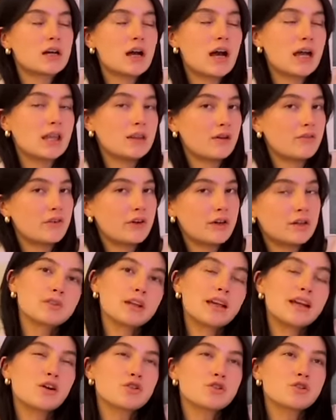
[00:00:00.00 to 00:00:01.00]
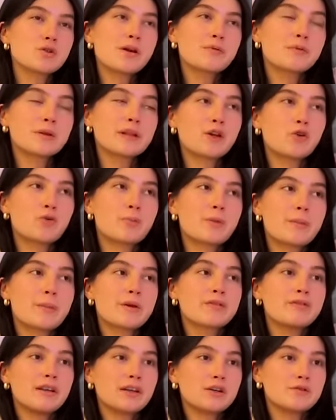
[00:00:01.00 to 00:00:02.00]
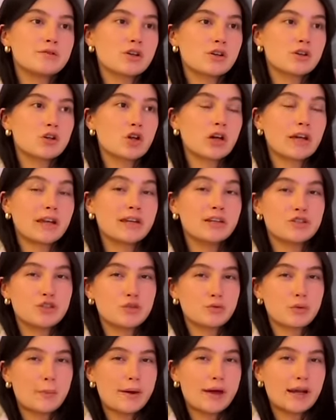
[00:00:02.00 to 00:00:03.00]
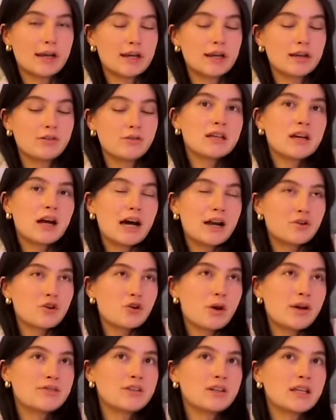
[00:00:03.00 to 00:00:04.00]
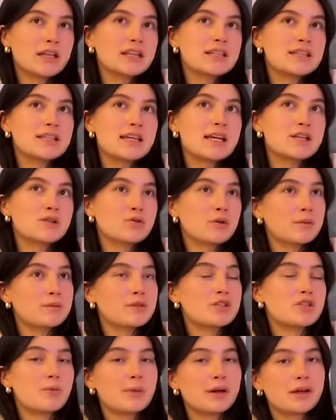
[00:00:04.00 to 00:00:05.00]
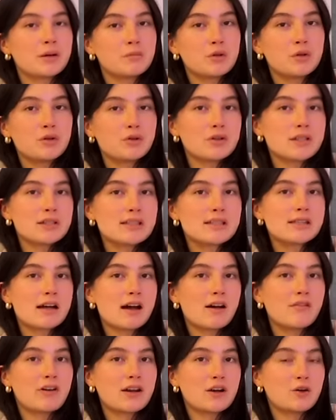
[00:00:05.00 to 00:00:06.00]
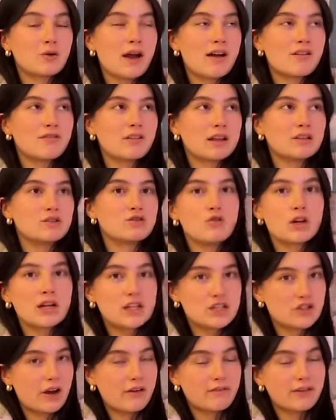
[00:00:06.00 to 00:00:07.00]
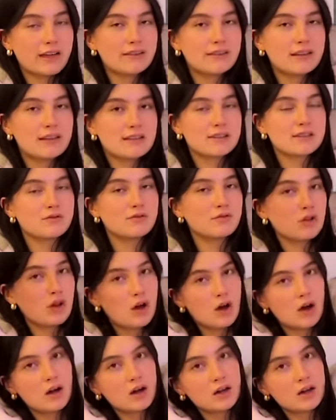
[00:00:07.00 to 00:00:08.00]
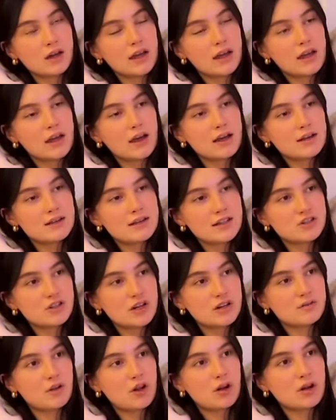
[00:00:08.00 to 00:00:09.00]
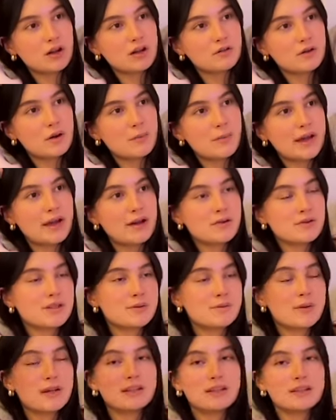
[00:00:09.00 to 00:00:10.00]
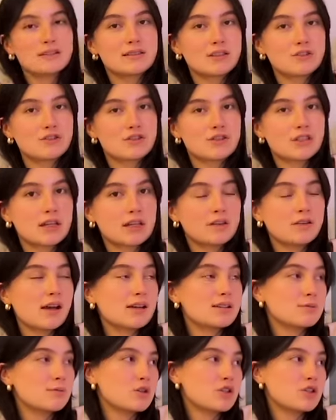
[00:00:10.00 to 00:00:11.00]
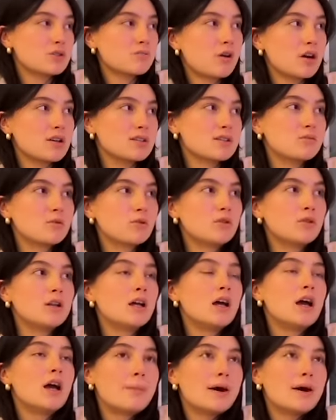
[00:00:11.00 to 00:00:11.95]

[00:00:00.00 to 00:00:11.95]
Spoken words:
I love it. And also I really hope that my videos are not getting too repetitive. I don't know, I feel like the days where I'm just on my computer and stuff, I don't have like extravagant things to vlog, and I try to vlog around my house and make things interesting as much as possible.